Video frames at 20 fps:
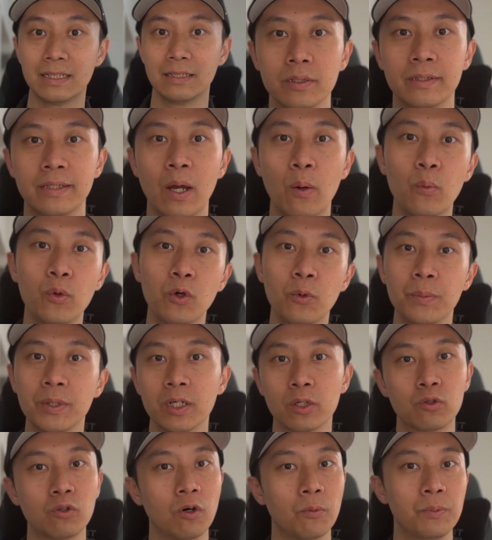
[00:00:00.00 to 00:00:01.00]
There will be a
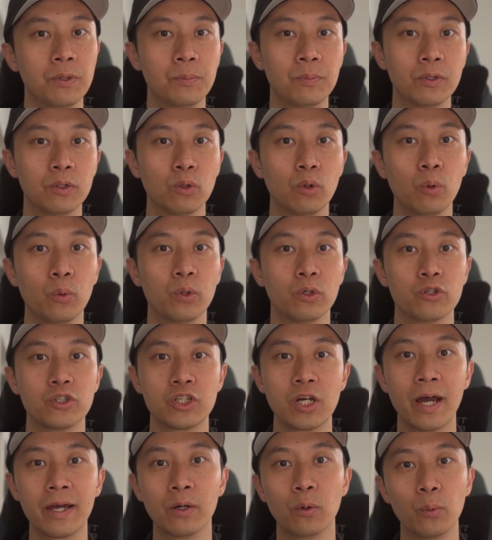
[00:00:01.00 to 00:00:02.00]
group of people who will
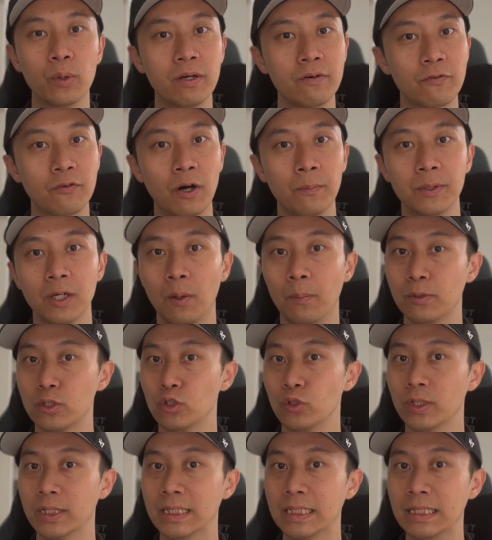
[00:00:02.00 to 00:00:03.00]
shy away from the
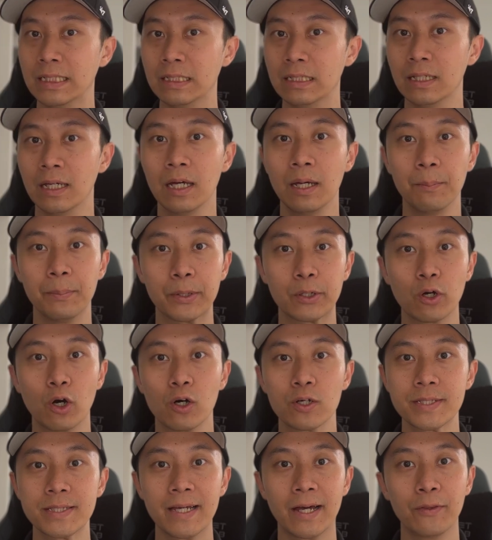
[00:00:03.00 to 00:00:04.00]
opportunity
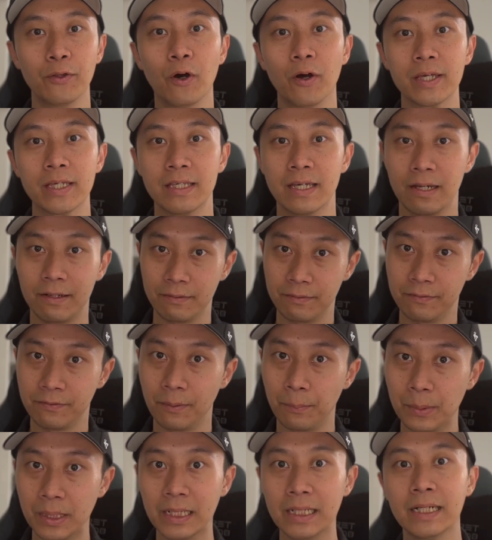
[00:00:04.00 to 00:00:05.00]
because they are not yet
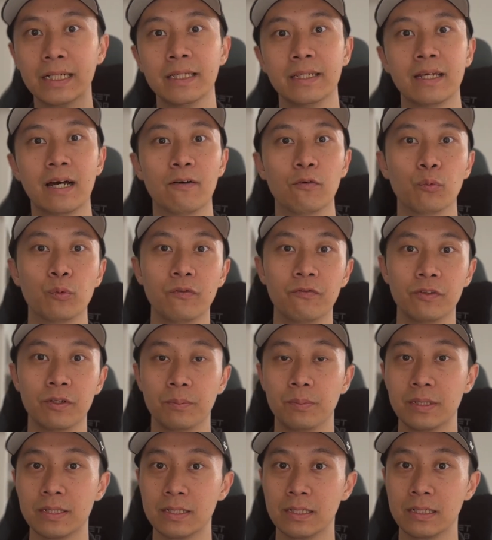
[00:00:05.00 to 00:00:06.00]
familiar enough with the
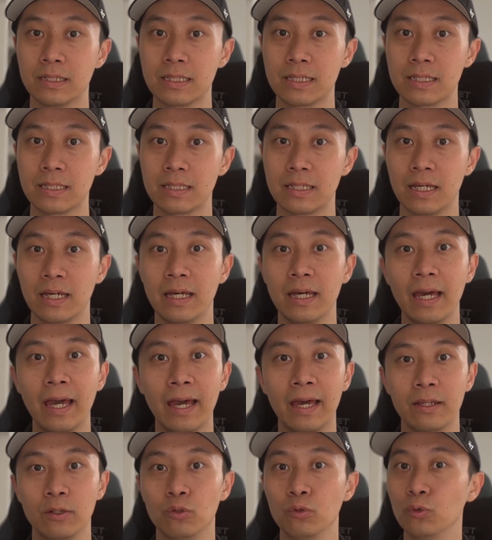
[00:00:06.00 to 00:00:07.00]
business
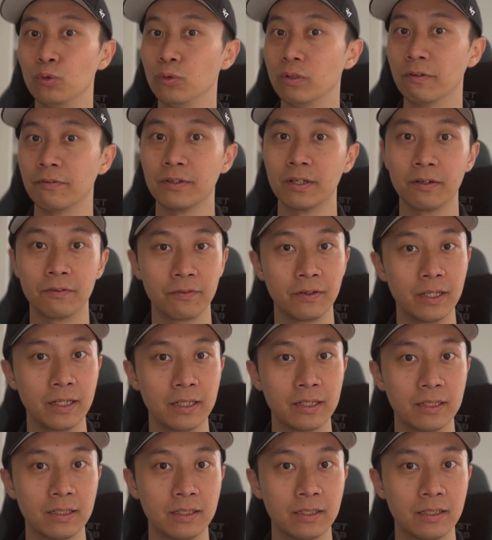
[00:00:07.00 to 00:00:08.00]
and due to the fear of
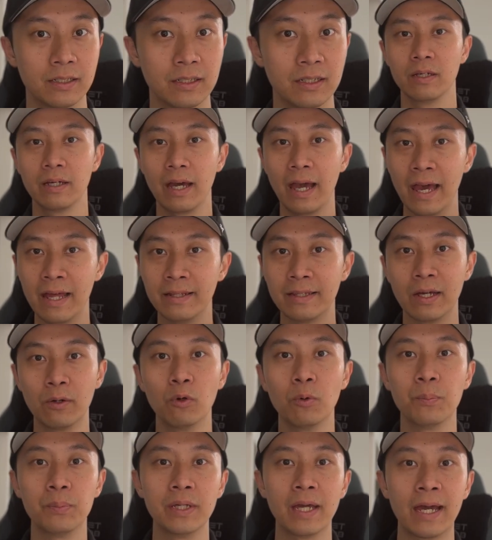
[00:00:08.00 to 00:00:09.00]
failure. And there will
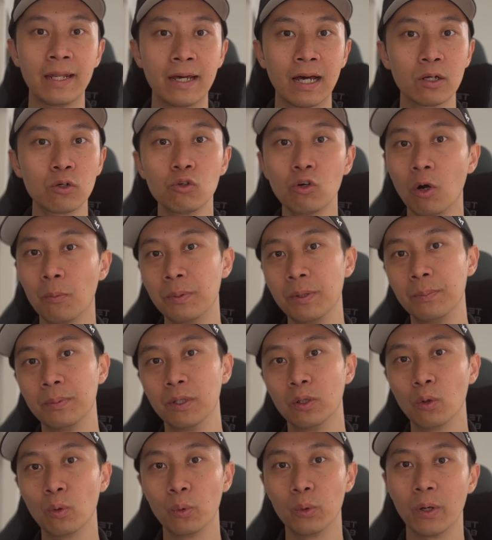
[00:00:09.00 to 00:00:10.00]
be another group of people
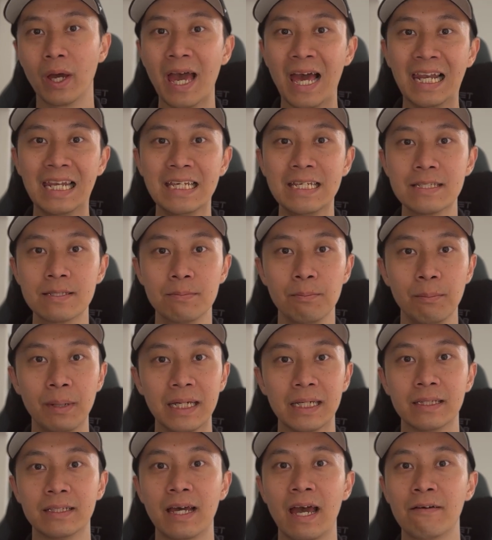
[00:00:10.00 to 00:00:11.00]
who will at least
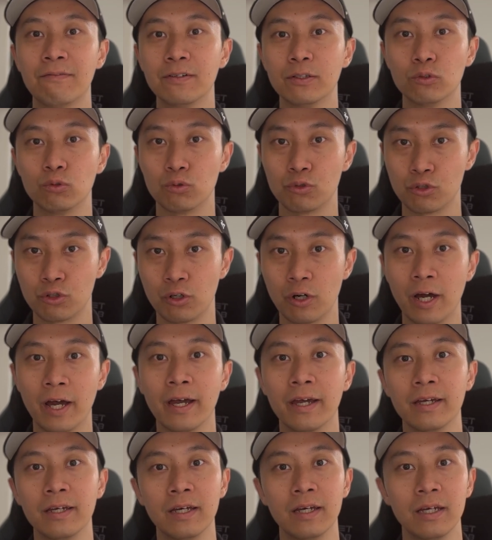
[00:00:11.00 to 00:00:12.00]
make the effort to
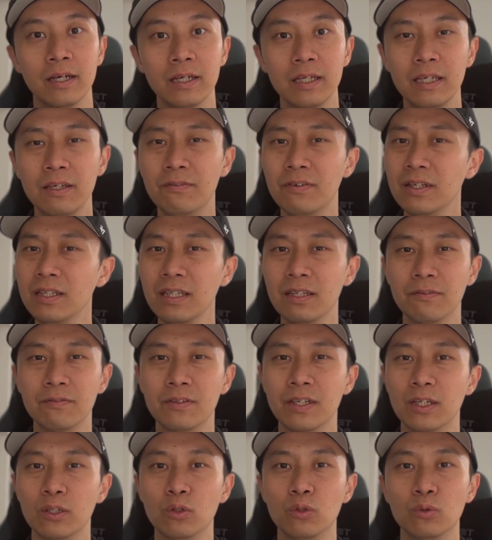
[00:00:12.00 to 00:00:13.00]
try, even if
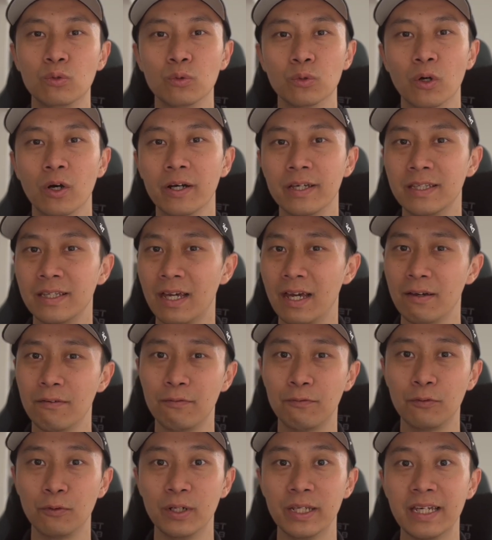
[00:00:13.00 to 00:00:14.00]
they do not yet
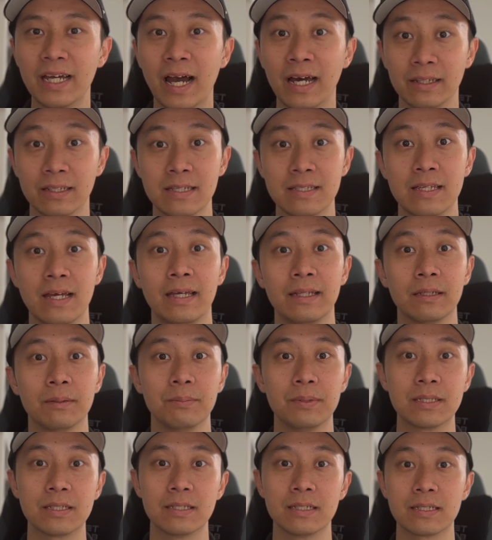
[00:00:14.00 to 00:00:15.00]
fully understand the
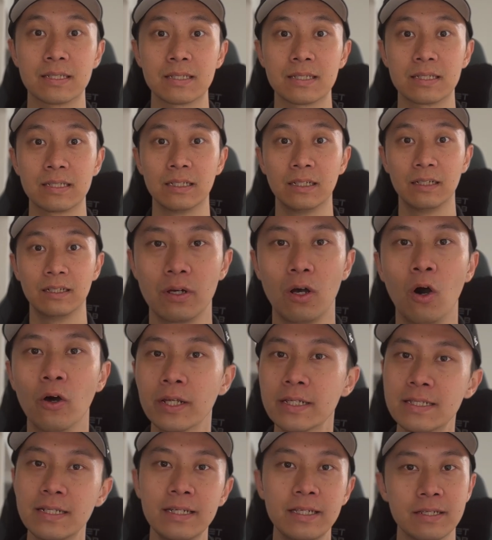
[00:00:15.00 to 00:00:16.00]
business.
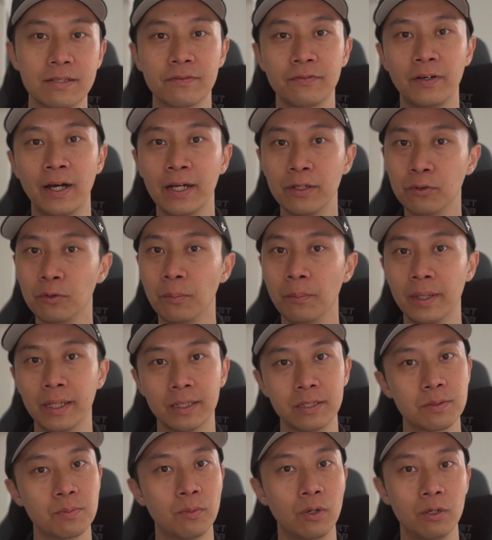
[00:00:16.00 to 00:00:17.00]
Honestly, it's fine to make
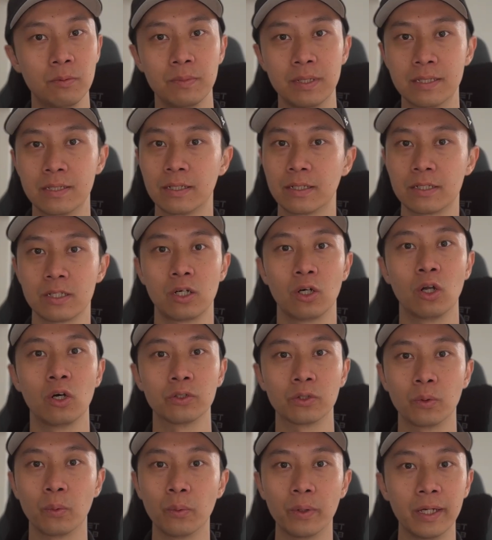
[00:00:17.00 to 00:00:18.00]
small mistakes along
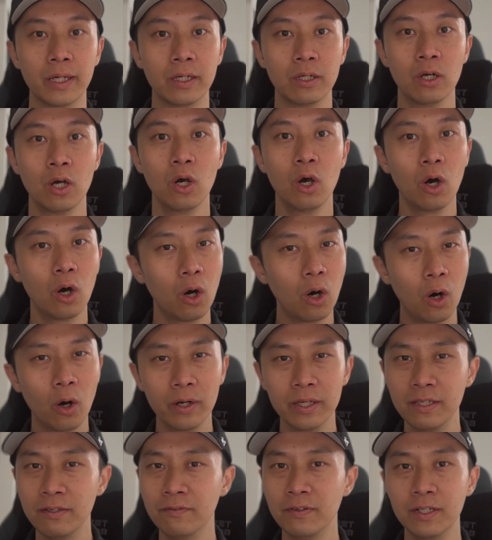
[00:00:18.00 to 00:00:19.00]
the way, or
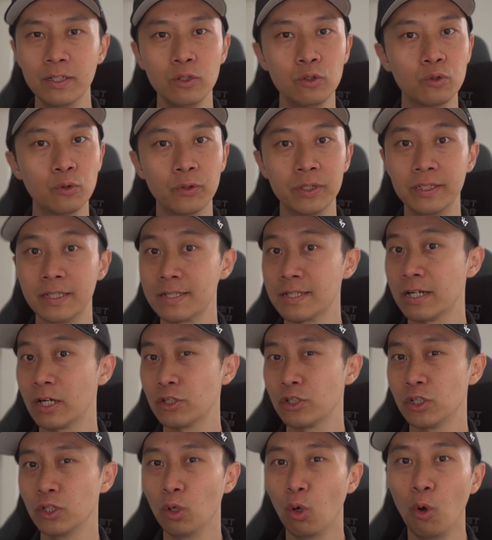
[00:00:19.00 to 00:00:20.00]
even during
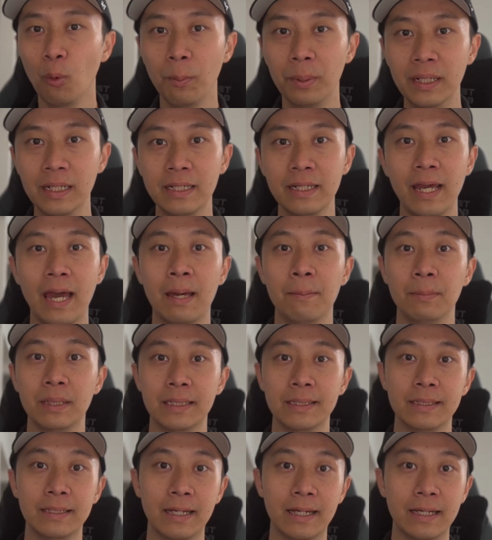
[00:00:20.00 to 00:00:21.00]
discussion openly
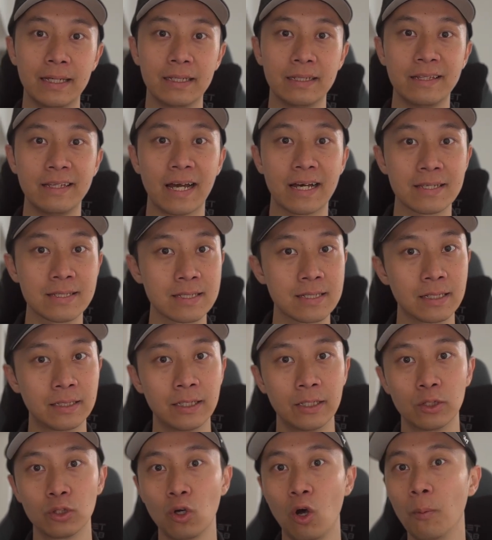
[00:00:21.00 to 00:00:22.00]
admit that there are
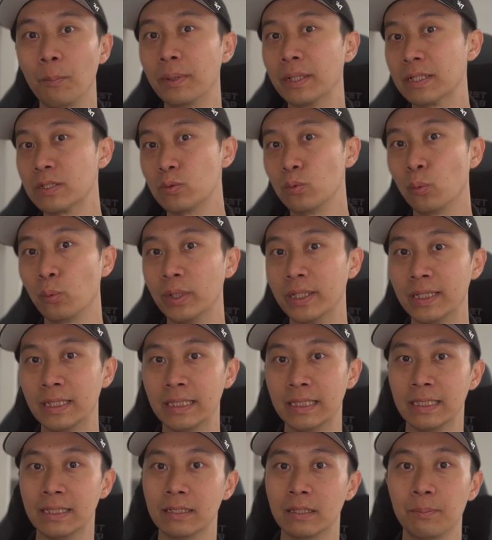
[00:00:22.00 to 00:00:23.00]
certain topics
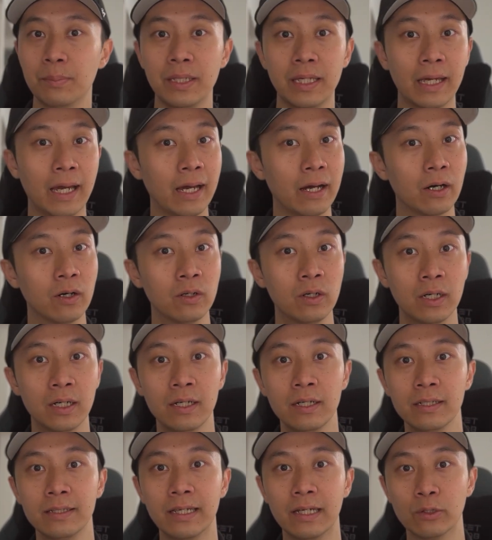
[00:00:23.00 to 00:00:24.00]
within the P&L
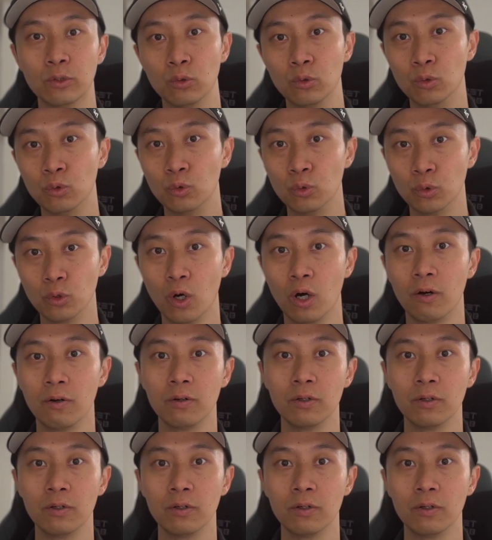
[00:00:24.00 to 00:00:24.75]
that you do not